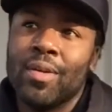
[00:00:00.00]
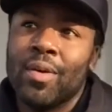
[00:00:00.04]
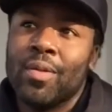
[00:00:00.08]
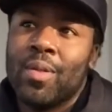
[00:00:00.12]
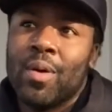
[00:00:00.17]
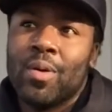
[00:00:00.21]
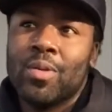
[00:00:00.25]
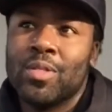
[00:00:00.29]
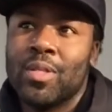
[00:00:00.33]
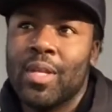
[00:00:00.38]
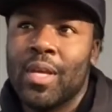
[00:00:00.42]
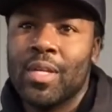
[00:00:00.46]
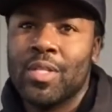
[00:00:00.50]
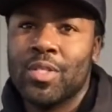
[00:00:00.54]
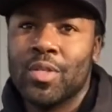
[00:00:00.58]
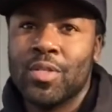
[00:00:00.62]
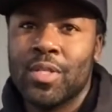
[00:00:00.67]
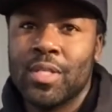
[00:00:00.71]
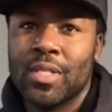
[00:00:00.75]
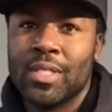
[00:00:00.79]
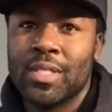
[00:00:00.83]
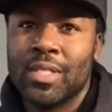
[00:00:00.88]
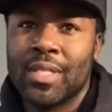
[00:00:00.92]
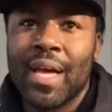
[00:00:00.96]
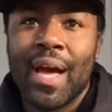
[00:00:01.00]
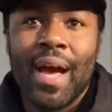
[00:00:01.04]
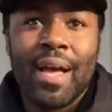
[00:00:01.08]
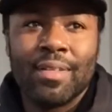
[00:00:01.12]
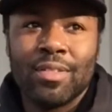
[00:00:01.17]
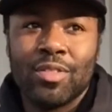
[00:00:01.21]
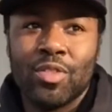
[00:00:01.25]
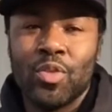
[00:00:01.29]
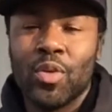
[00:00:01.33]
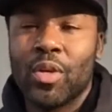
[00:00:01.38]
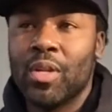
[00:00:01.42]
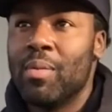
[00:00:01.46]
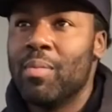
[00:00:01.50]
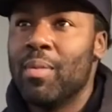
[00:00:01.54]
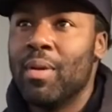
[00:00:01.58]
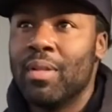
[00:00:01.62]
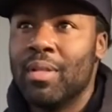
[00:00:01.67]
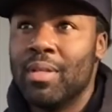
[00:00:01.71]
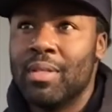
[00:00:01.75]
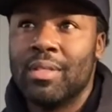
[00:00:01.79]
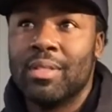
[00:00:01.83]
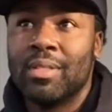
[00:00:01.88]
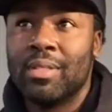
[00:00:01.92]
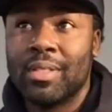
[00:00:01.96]
Those things are just signs that you can
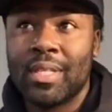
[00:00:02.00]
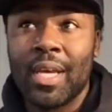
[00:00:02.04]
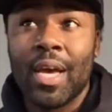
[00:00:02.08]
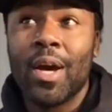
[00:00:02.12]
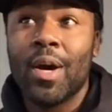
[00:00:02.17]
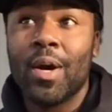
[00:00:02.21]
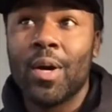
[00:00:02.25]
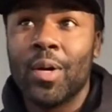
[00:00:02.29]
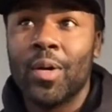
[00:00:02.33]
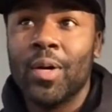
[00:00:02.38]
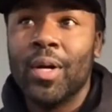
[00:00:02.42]
immediately tell.